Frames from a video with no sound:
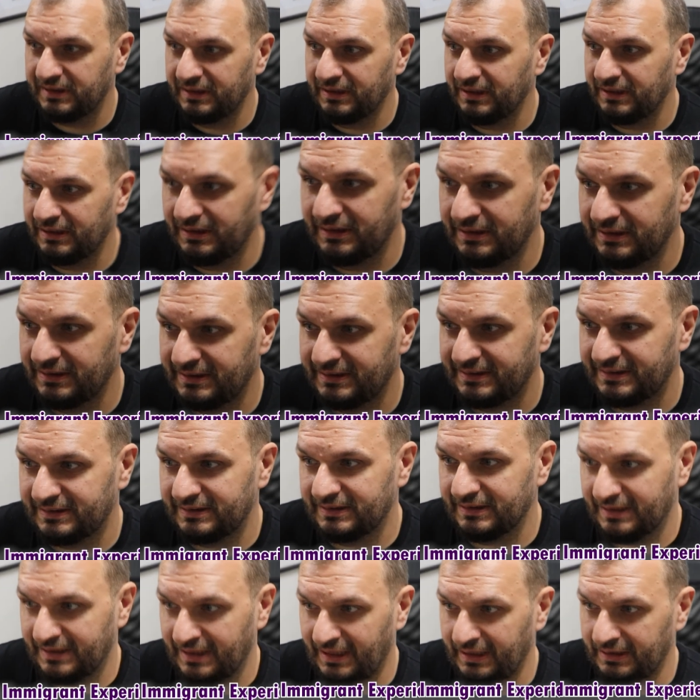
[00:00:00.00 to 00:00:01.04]
need
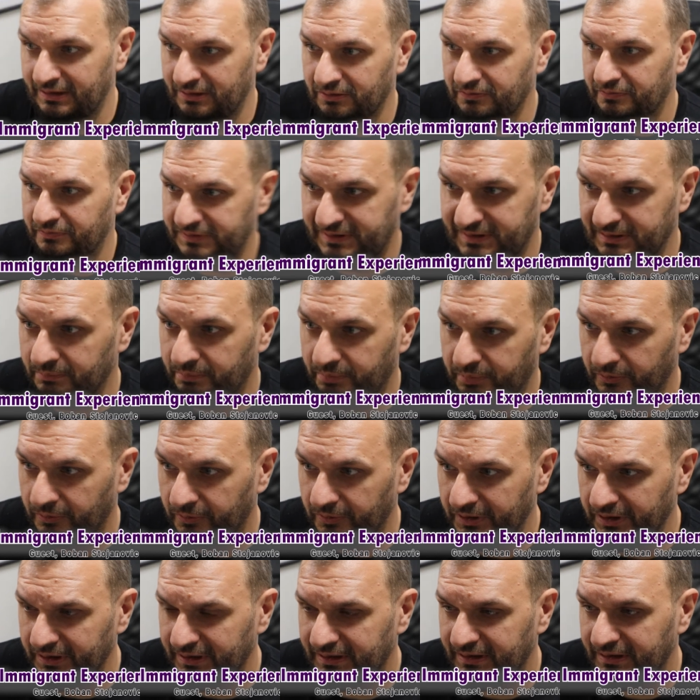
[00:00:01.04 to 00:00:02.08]
this kind of
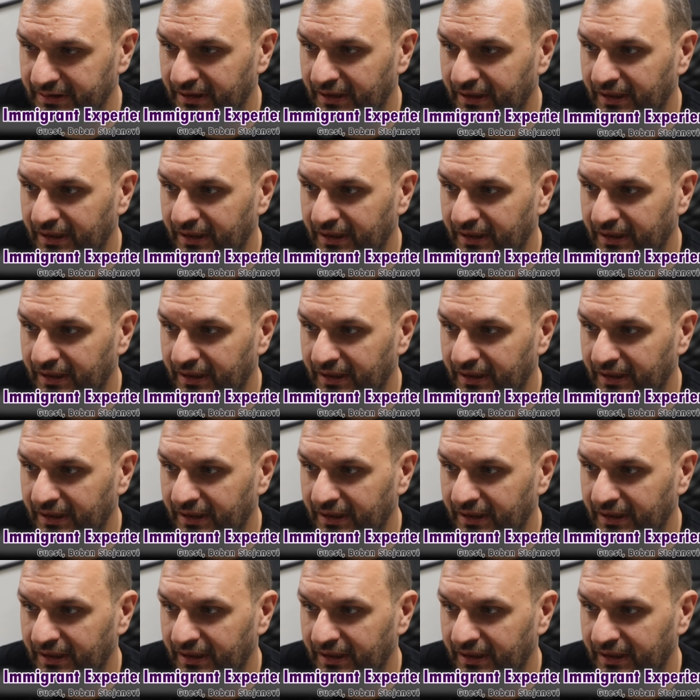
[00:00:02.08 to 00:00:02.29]
support